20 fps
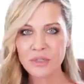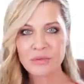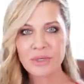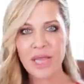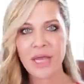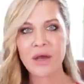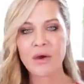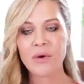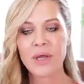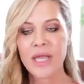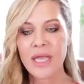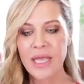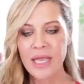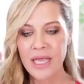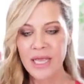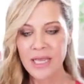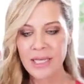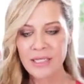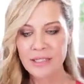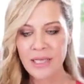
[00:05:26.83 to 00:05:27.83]
to do now
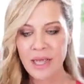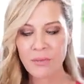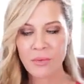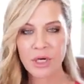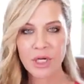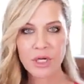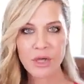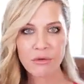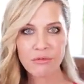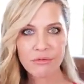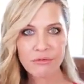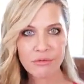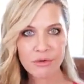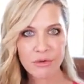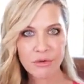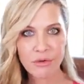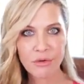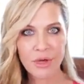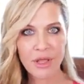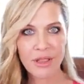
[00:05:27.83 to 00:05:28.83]
is I want to go
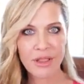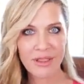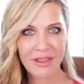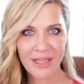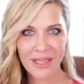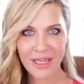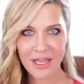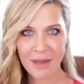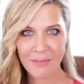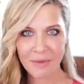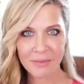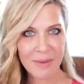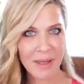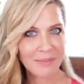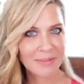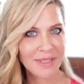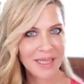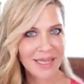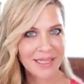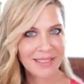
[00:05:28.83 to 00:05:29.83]
through the copper
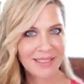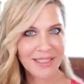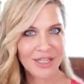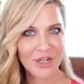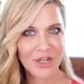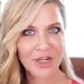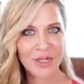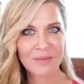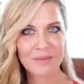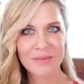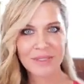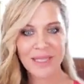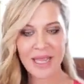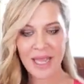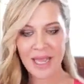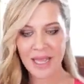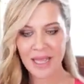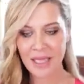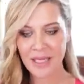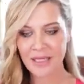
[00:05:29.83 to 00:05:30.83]
peptide serums
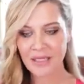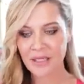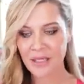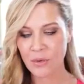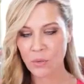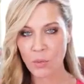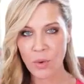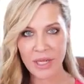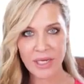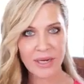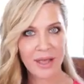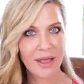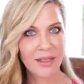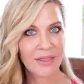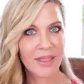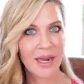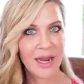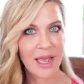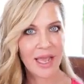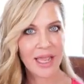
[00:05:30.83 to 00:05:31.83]
and
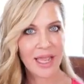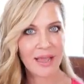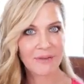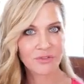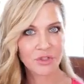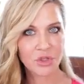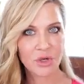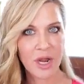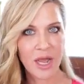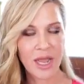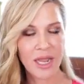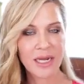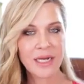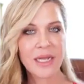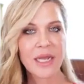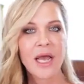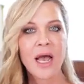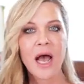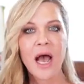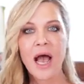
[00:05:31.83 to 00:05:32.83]
whatnot that I have
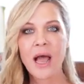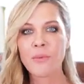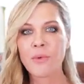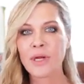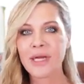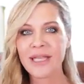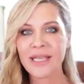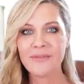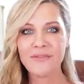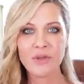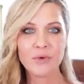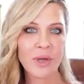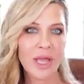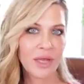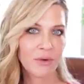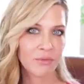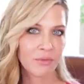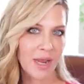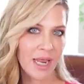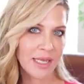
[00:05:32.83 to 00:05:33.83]
tried. I want to give you
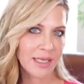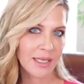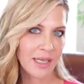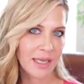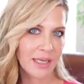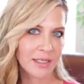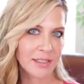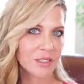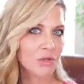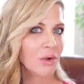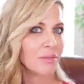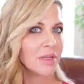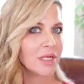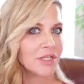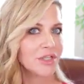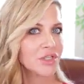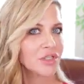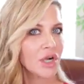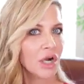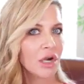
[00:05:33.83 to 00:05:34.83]
a ranking. So I'm going
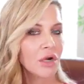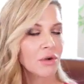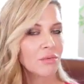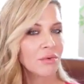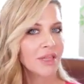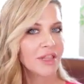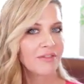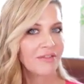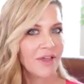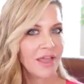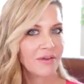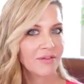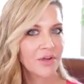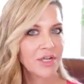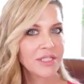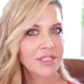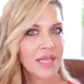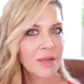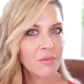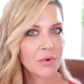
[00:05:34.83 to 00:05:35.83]
to start with
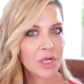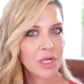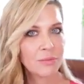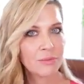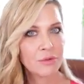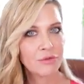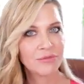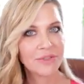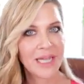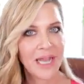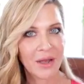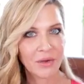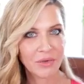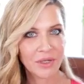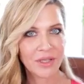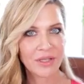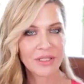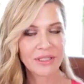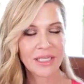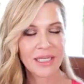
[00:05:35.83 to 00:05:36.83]
favorites and we're going to move
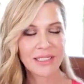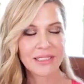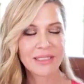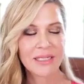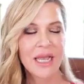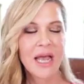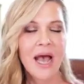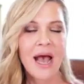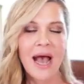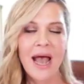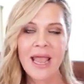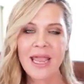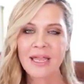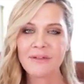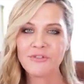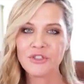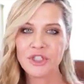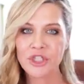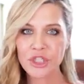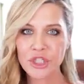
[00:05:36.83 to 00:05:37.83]
down the list. I
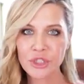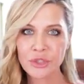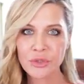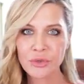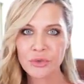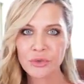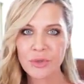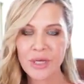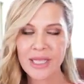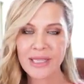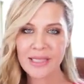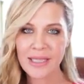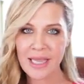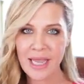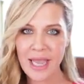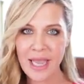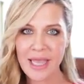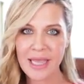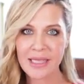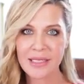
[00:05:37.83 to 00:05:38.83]
have two in the
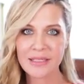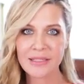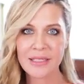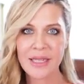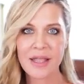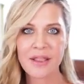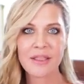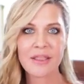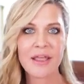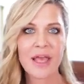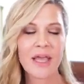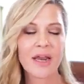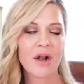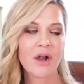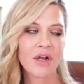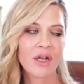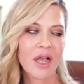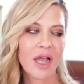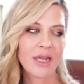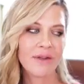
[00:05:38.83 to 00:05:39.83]
end that
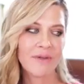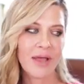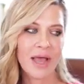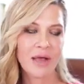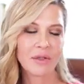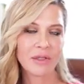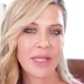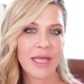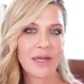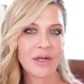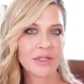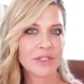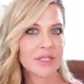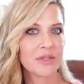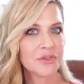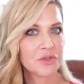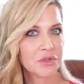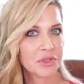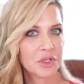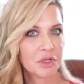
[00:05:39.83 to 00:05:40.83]
are kind of outliers
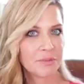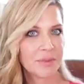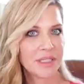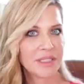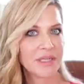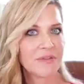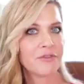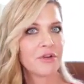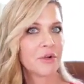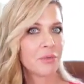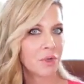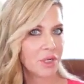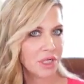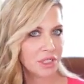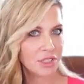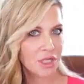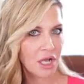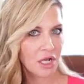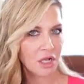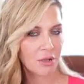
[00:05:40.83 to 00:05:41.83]
and they're a little bit different. We're
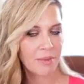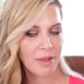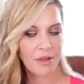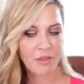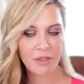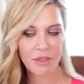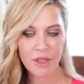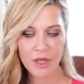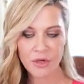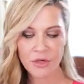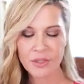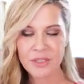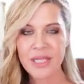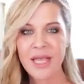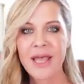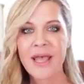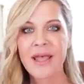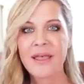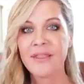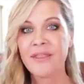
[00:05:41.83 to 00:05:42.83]
going to talk about those.
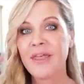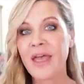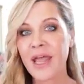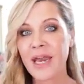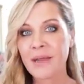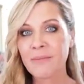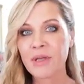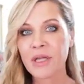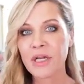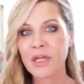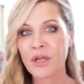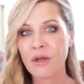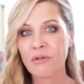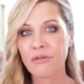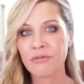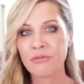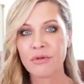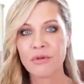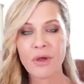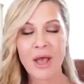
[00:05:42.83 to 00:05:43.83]
Then I'm going to
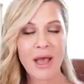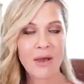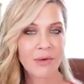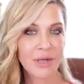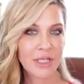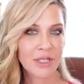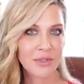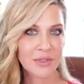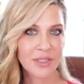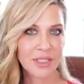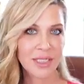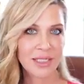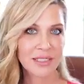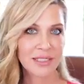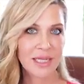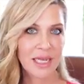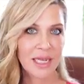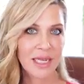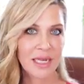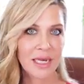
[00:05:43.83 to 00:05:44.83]
go through how I use
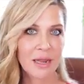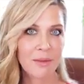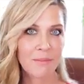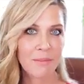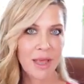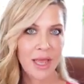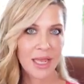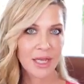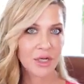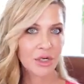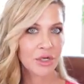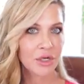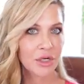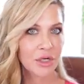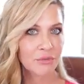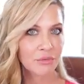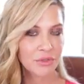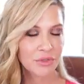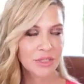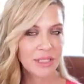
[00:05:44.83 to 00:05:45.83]
these in my
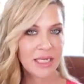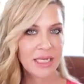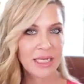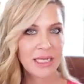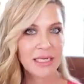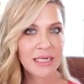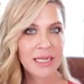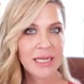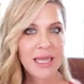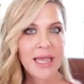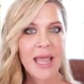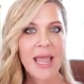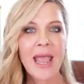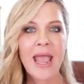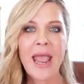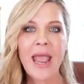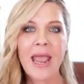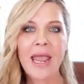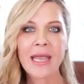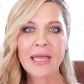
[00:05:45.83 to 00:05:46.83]
current routine.
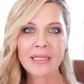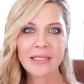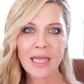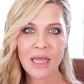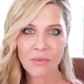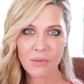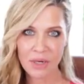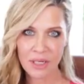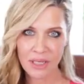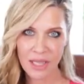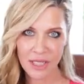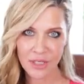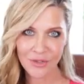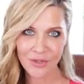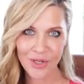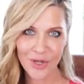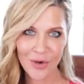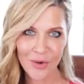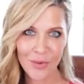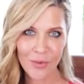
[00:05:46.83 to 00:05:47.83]
And I want to let
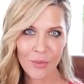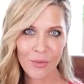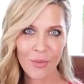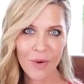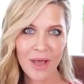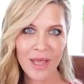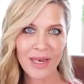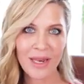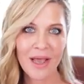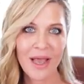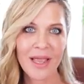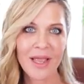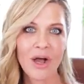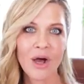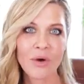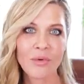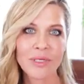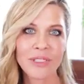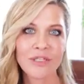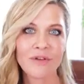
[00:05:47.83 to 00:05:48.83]
you know what I
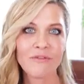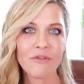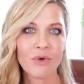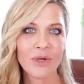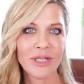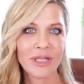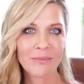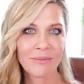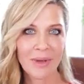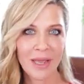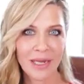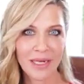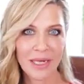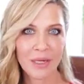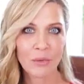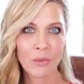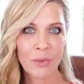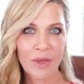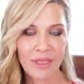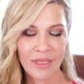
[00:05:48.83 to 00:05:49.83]
always avoid
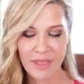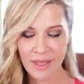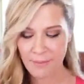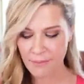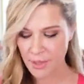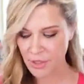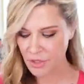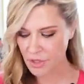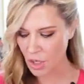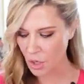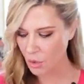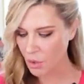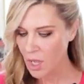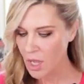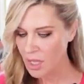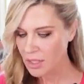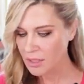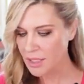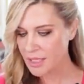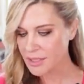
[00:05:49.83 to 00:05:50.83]
combining with them. So
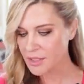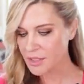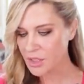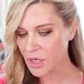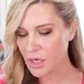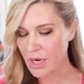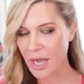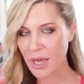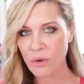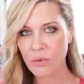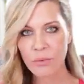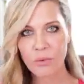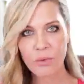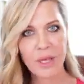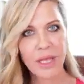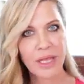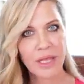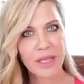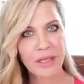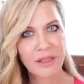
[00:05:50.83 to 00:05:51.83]
let's start out
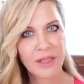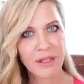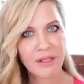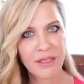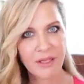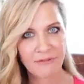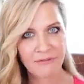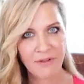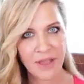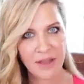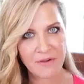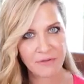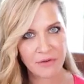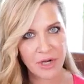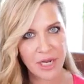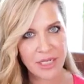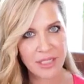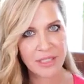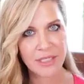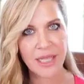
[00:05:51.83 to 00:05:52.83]
with the
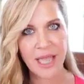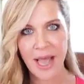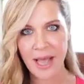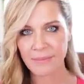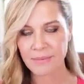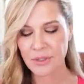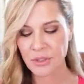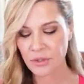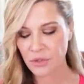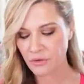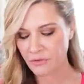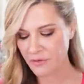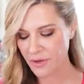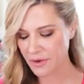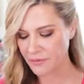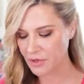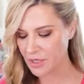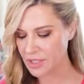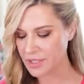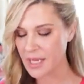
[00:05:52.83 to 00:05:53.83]
favorites, the absolute
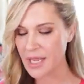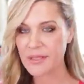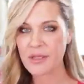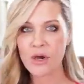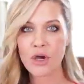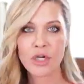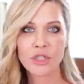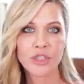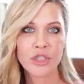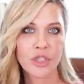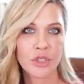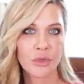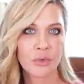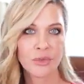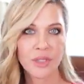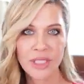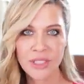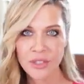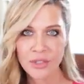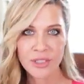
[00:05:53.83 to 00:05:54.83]
favorites. And there are
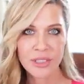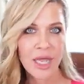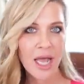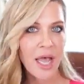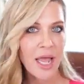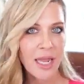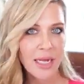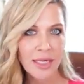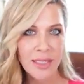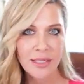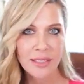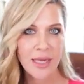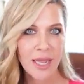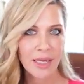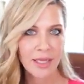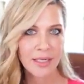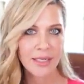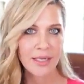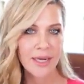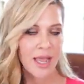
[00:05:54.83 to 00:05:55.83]
two. These are Tide
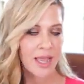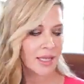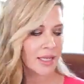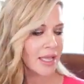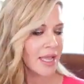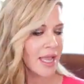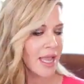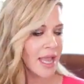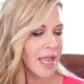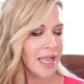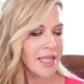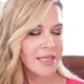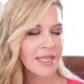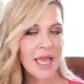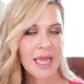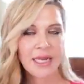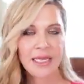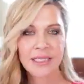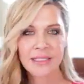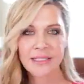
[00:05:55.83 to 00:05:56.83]
Neck and Neck. And
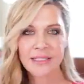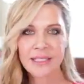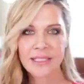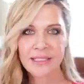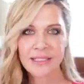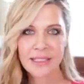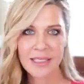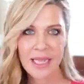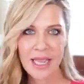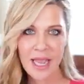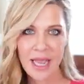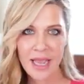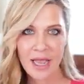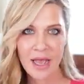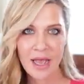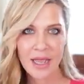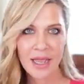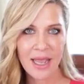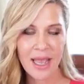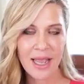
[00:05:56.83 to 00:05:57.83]
that is
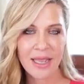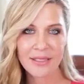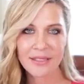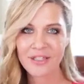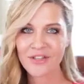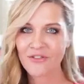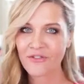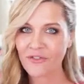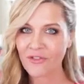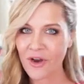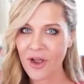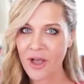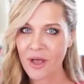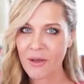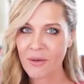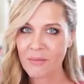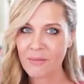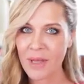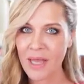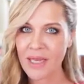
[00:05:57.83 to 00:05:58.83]
CAIS
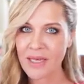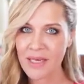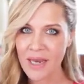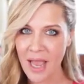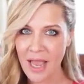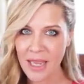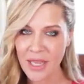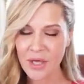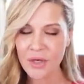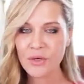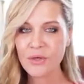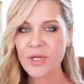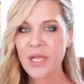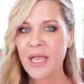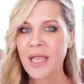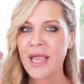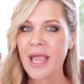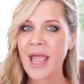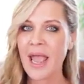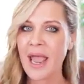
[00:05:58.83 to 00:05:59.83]
from Niode
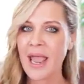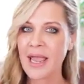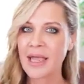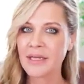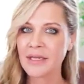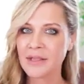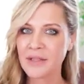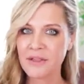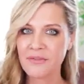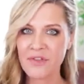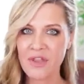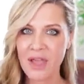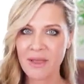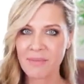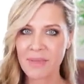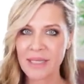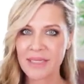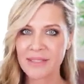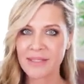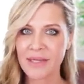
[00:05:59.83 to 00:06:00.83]
and the
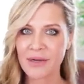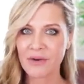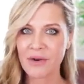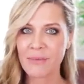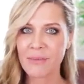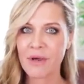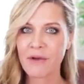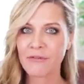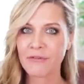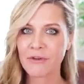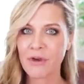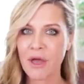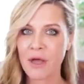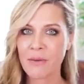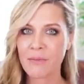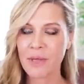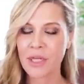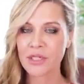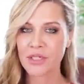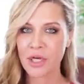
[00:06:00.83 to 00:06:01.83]
VIP serum
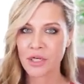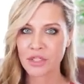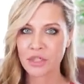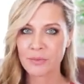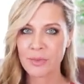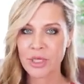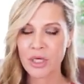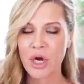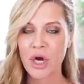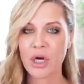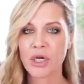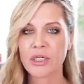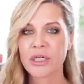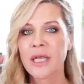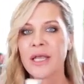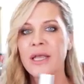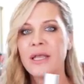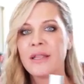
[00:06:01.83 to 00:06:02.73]
from Dr. Picard.